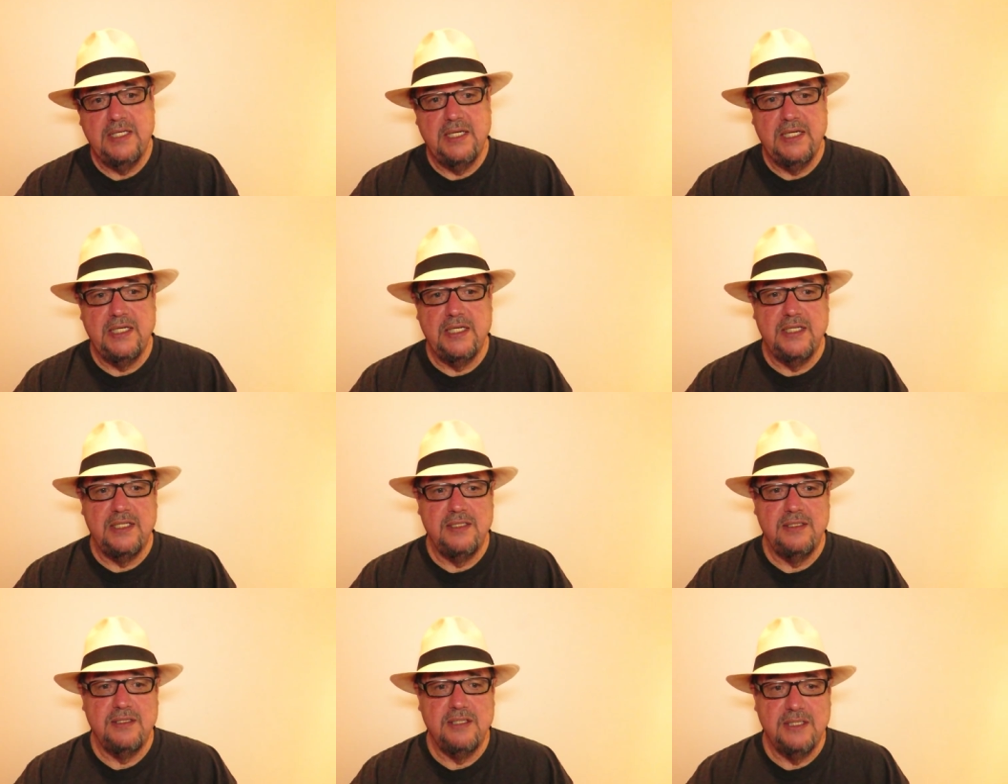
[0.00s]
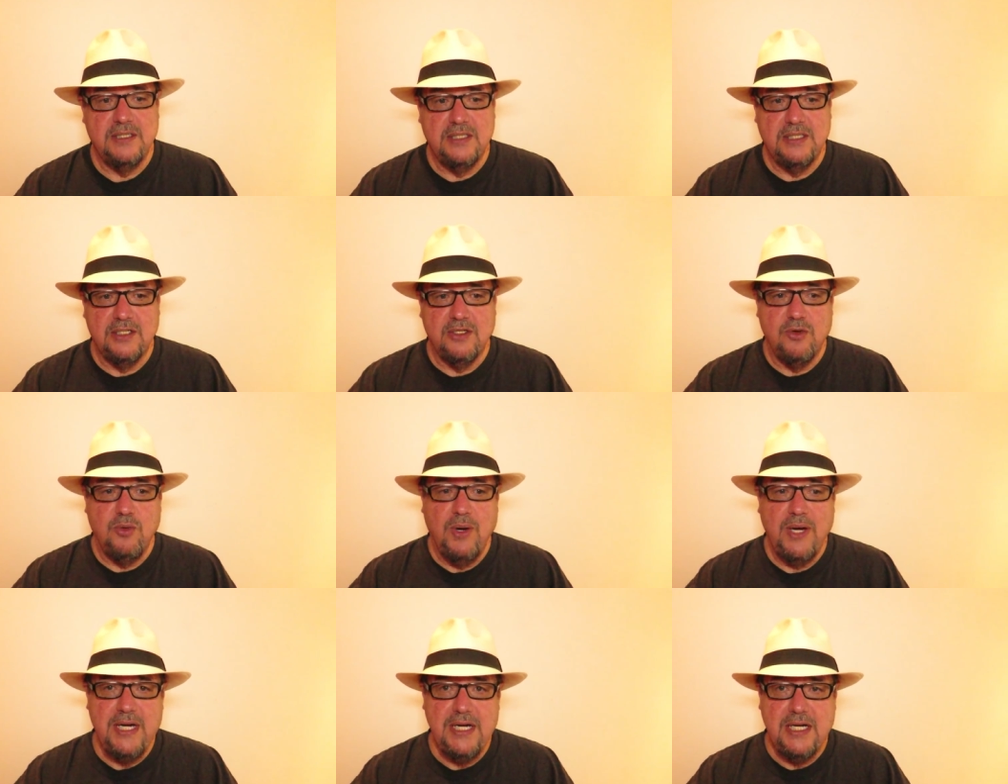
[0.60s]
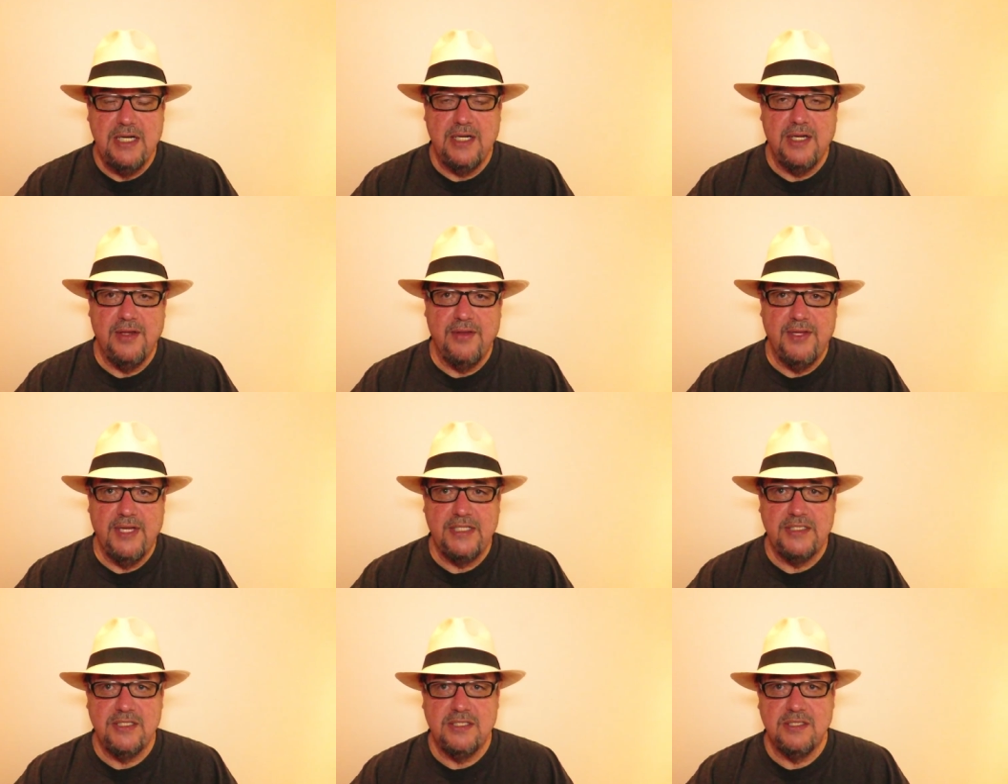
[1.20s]
And in Cuenca,
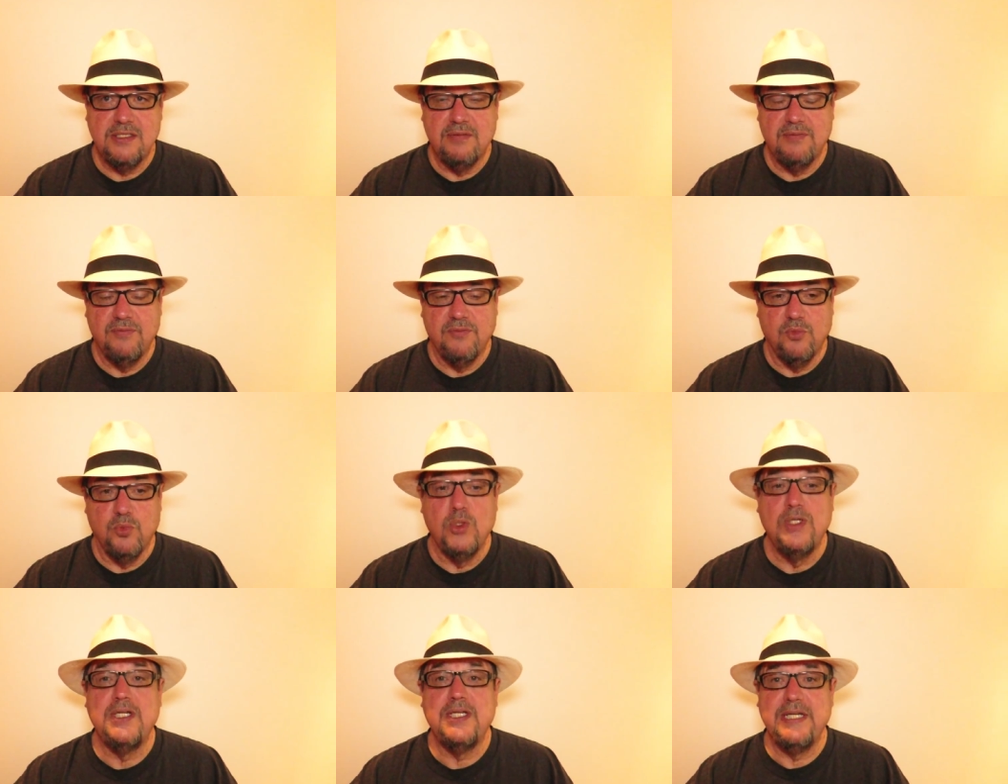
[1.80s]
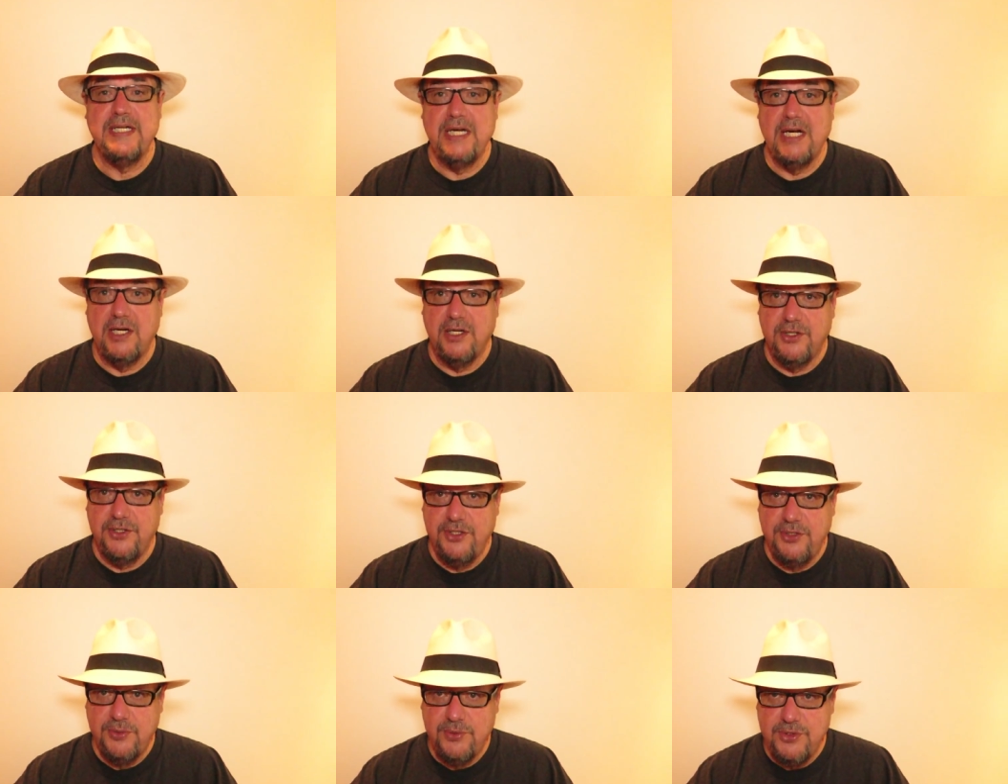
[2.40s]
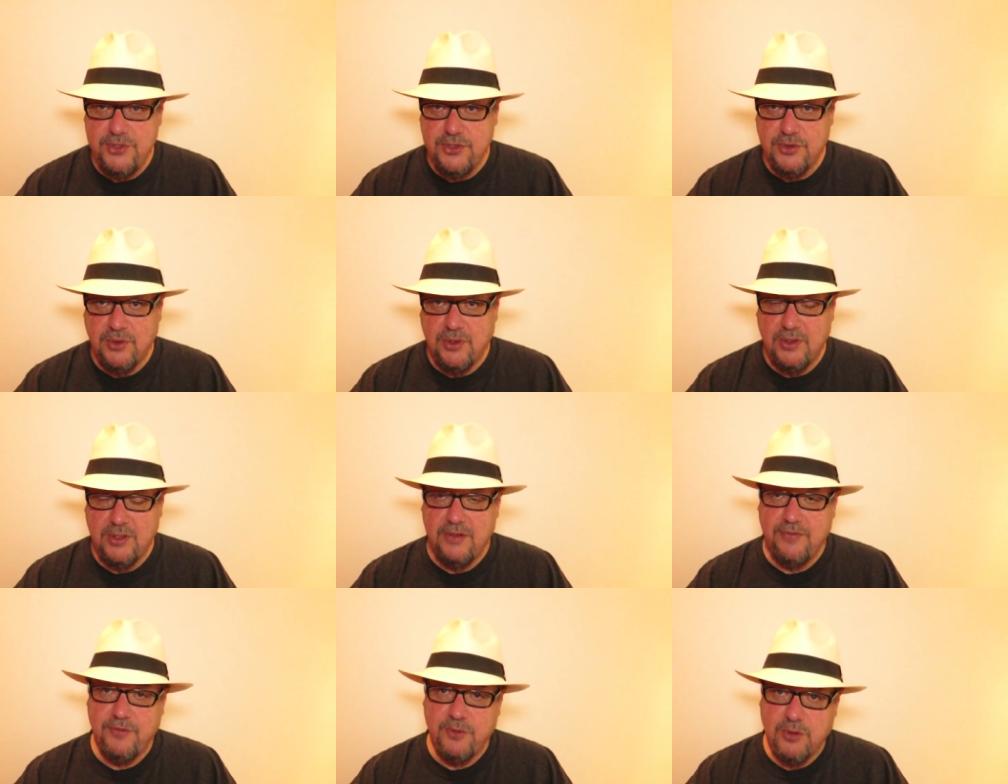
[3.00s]
that's really
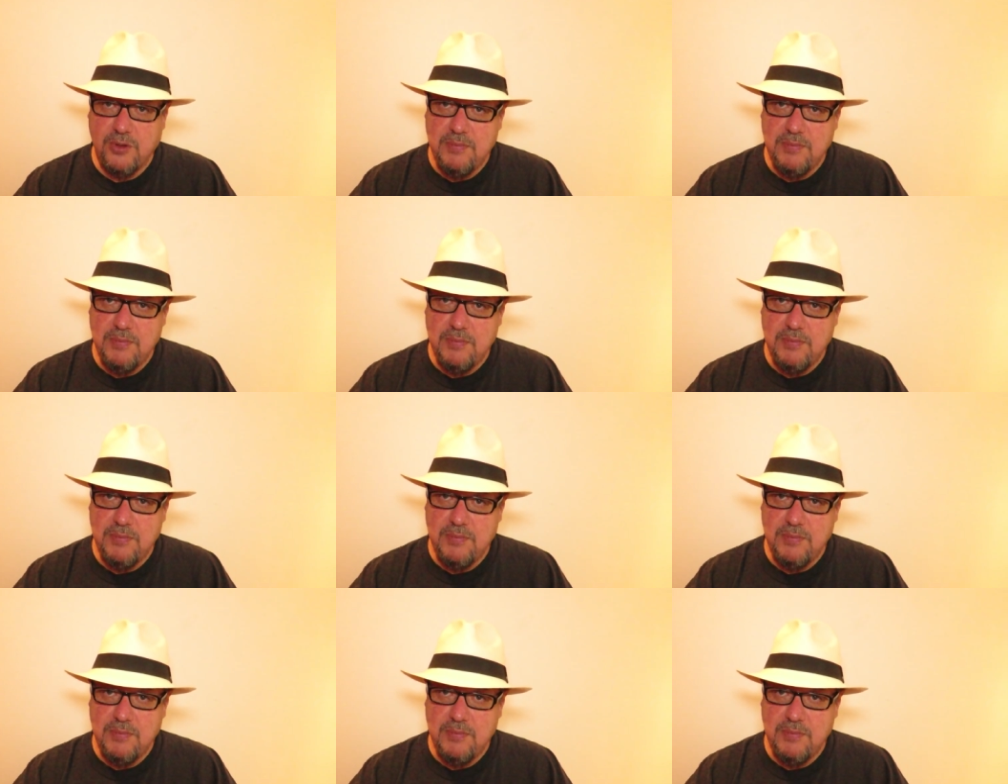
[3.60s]
unusual. And if you